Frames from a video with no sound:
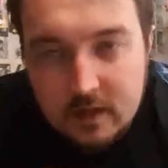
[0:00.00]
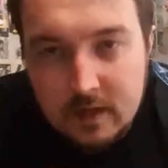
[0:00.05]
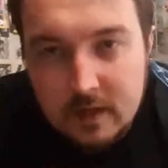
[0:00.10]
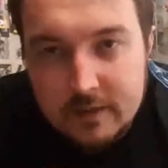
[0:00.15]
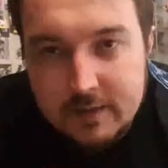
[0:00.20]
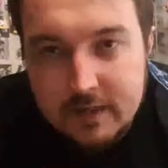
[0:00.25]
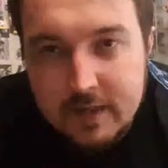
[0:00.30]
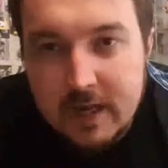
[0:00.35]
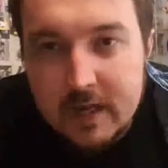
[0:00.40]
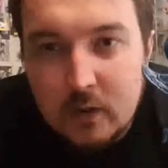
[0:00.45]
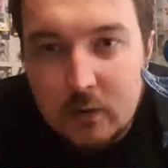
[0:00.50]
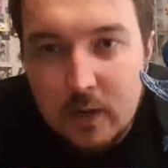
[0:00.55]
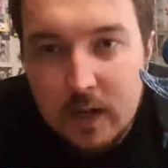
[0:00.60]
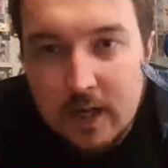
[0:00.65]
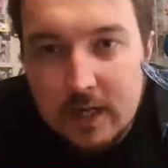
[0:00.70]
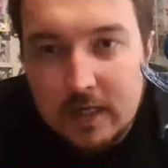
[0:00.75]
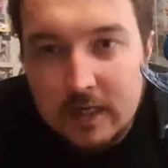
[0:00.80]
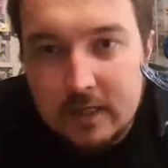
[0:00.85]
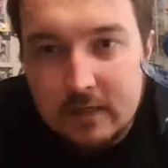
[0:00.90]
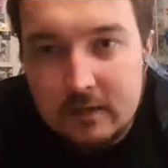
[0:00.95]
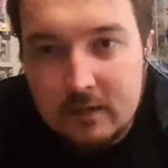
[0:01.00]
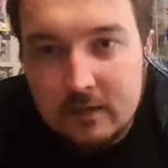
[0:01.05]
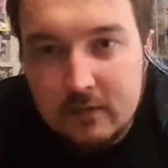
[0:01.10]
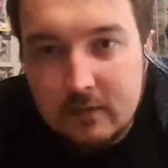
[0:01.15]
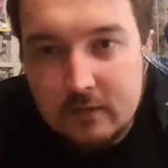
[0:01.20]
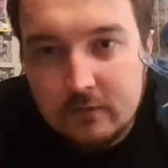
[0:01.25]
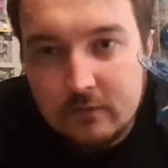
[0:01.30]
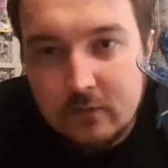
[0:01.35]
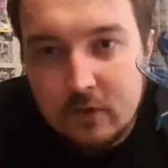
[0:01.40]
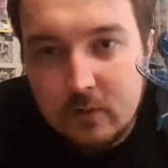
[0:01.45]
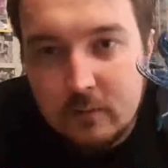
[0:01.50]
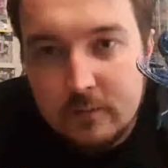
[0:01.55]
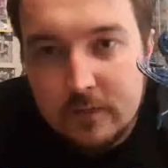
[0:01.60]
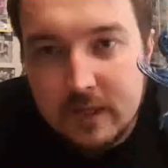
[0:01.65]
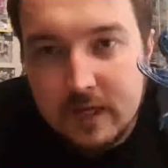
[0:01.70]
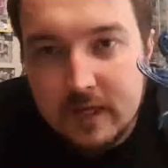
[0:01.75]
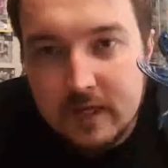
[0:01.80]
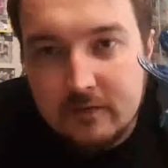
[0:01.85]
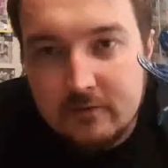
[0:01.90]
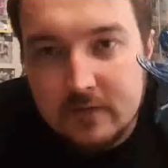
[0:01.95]
the Aqua Alien from the
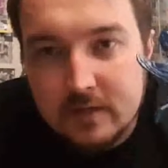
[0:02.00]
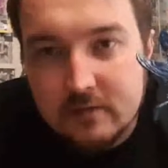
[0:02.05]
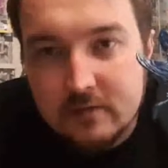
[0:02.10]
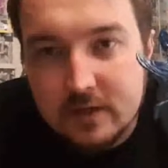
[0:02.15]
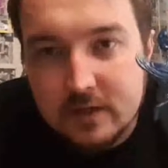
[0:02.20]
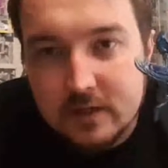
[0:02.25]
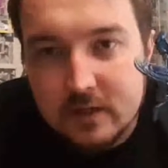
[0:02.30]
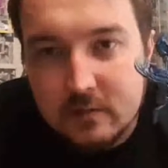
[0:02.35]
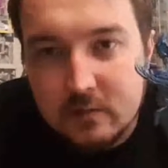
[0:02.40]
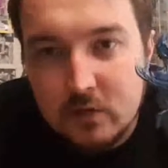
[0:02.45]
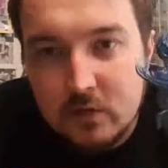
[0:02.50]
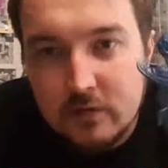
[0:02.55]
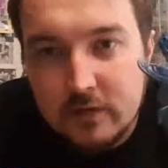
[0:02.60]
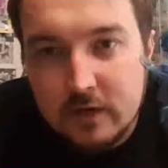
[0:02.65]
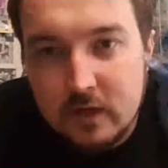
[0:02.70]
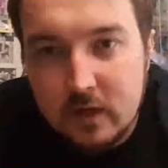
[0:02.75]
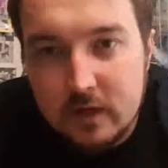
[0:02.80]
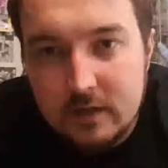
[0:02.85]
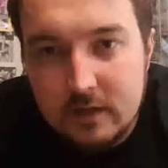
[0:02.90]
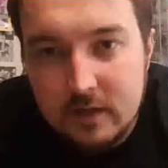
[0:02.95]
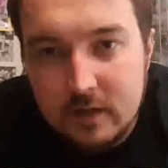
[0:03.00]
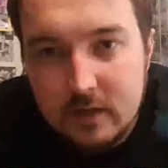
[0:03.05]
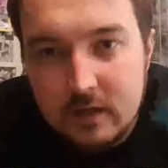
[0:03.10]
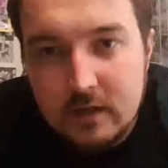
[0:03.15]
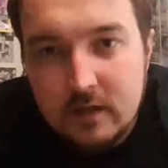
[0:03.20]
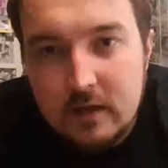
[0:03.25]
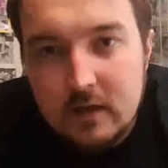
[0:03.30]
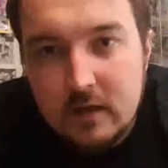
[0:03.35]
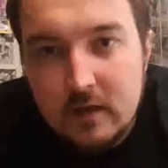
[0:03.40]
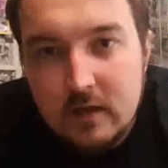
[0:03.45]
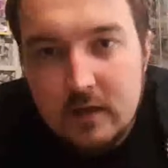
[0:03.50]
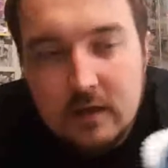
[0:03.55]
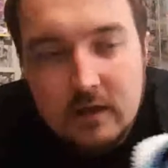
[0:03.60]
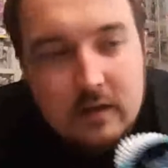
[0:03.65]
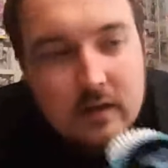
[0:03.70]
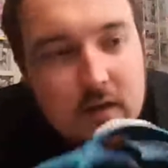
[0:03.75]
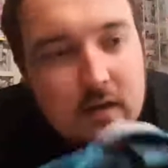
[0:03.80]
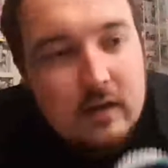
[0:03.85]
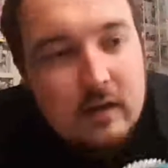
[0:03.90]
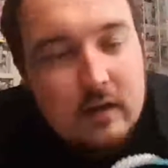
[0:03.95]
Alien Resurrection movie line.
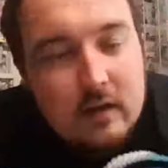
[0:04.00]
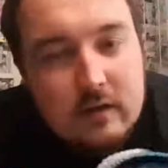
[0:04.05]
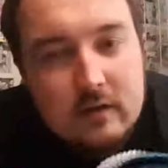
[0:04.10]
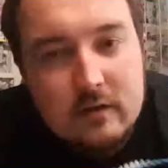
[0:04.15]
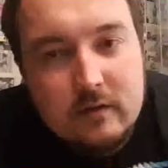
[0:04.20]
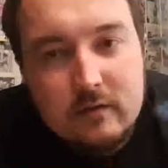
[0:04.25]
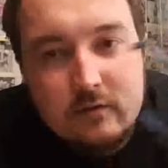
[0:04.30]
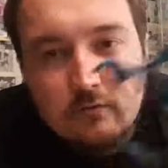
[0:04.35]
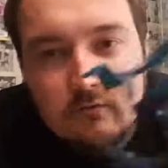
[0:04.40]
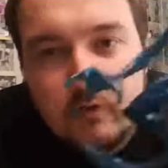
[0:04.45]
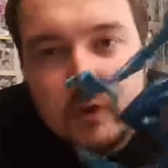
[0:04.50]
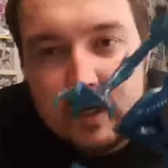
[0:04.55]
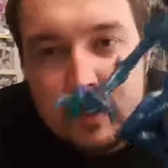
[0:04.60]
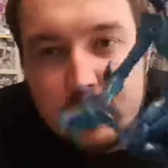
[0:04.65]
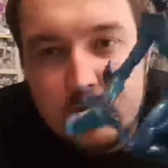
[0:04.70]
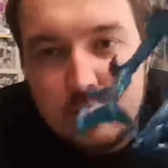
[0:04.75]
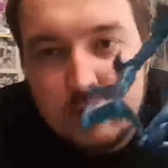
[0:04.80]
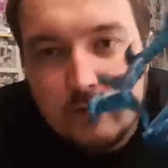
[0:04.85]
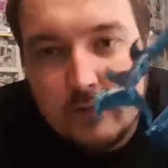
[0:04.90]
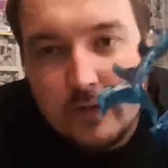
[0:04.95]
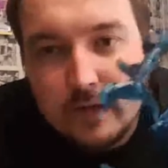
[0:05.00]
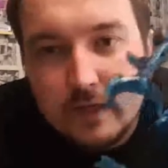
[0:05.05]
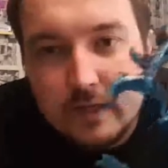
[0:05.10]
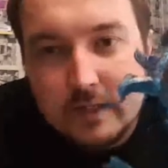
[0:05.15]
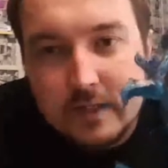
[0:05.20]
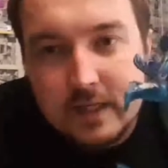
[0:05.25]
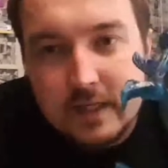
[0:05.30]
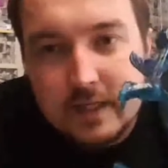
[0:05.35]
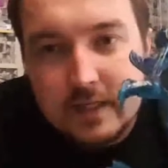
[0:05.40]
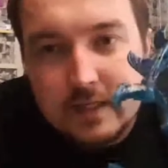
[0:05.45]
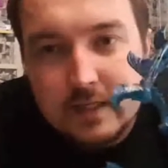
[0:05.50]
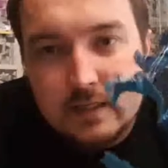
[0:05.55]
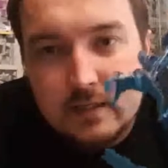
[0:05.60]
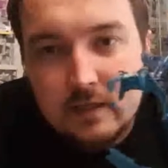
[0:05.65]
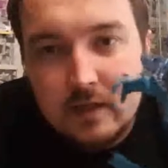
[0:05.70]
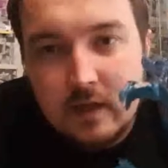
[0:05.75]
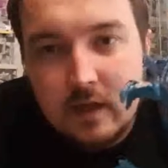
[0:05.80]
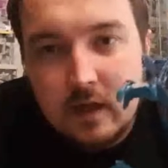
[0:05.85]
Really cool figures, these.